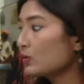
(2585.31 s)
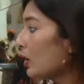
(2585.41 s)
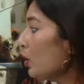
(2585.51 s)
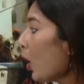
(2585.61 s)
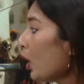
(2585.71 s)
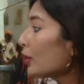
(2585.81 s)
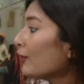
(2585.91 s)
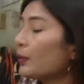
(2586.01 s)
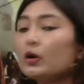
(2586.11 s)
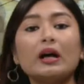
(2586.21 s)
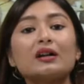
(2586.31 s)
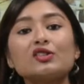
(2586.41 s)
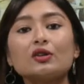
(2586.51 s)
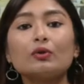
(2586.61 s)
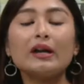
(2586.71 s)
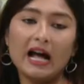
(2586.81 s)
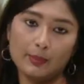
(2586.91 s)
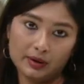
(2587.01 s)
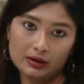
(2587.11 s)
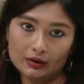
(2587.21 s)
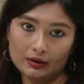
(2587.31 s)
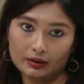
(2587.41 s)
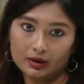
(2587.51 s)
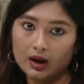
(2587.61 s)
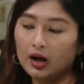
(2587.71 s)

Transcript: So a lot of production would happen here.